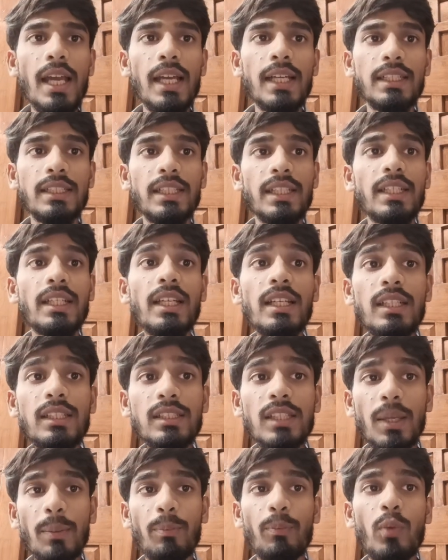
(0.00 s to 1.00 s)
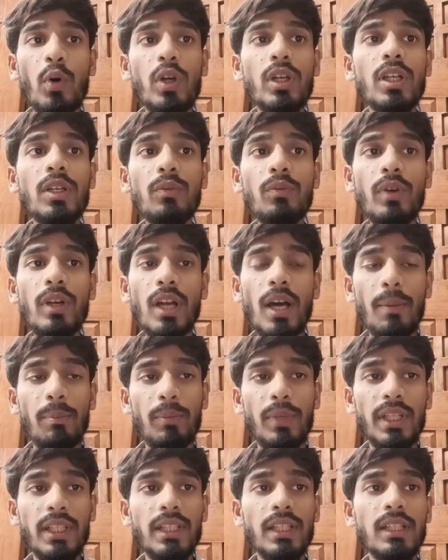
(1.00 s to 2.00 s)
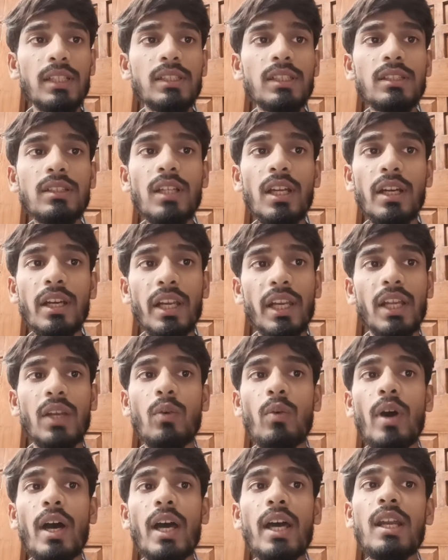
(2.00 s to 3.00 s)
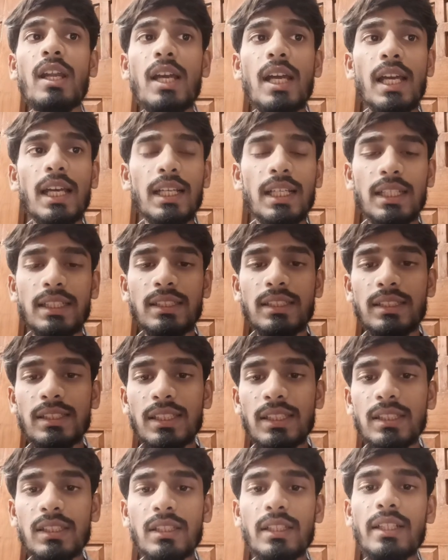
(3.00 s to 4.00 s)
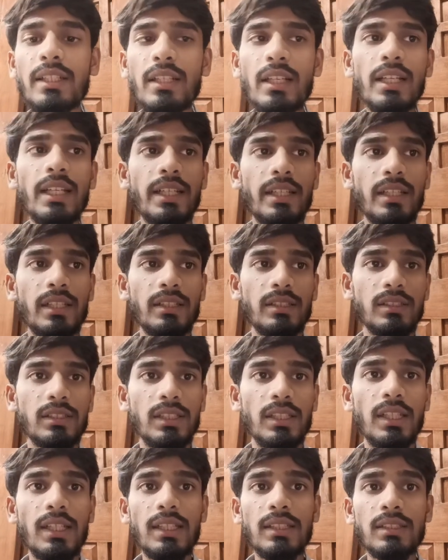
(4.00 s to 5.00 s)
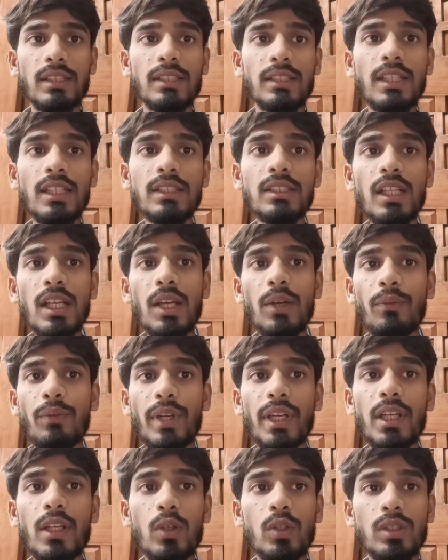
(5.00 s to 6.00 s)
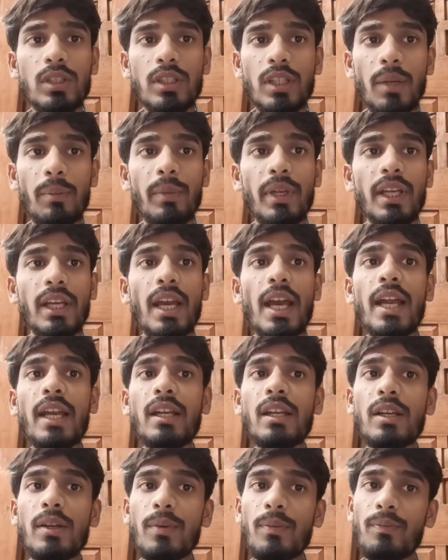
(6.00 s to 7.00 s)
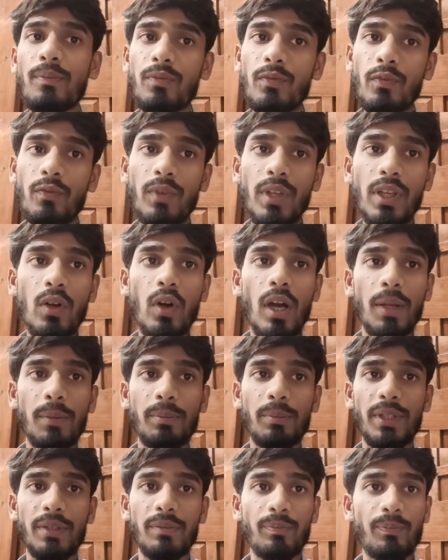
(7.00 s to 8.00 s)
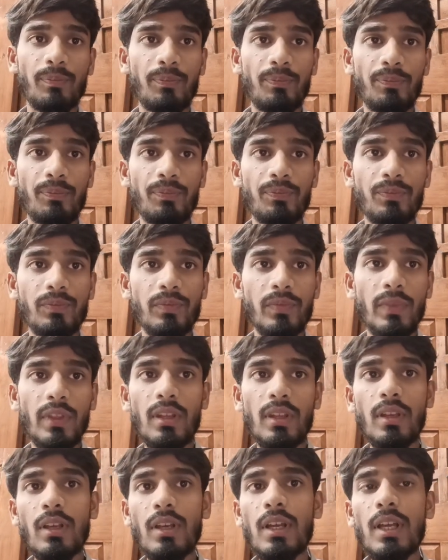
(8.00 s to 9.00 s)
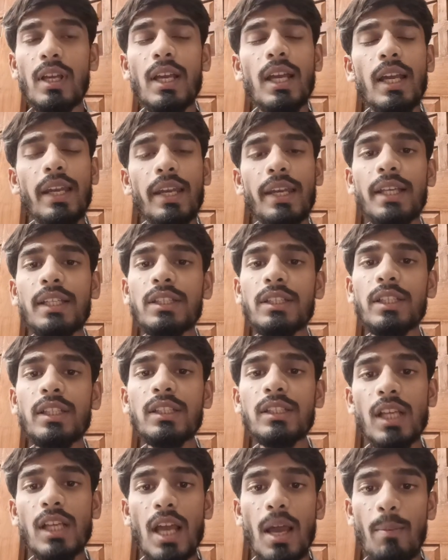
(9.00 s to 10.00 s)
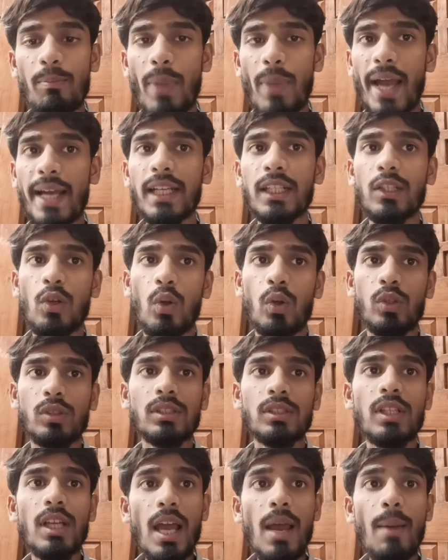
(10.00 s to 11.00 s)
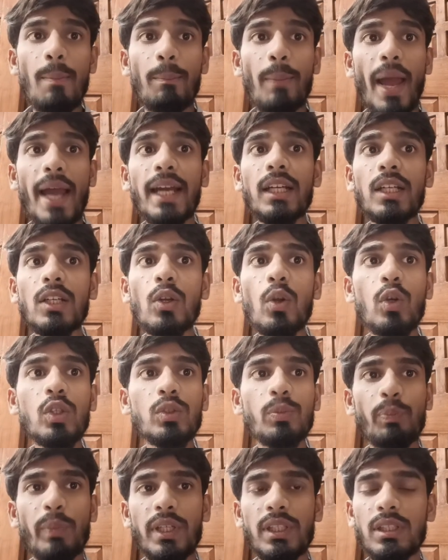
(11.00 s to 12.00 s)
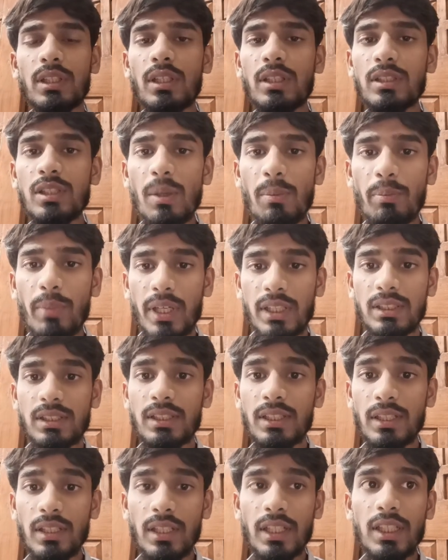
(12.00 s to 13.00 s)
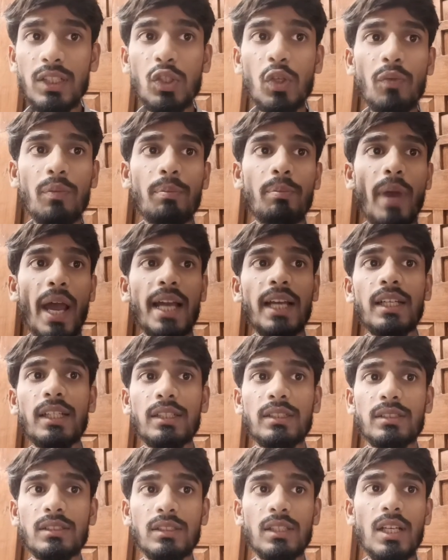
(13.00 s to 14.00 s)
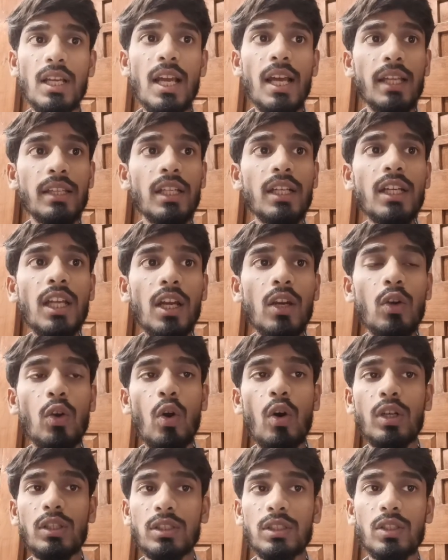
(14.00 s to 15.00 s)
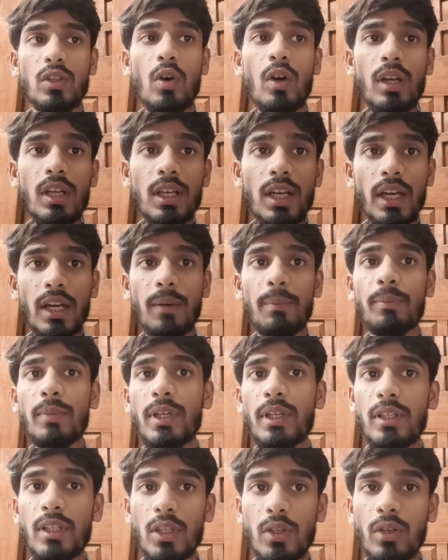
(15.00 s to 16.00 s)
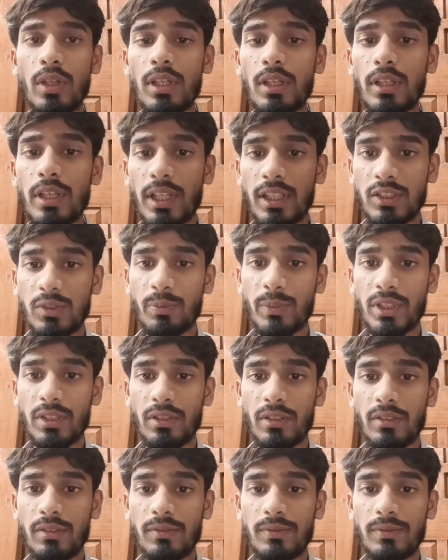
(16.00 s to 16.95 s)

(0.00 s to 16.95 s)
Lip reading: Jitter is important for applications that require consistent latency such as video streaming and VoIP. Next is packet loss. Packet loss measures the percentage of packets that are lost or corrupted during transmission.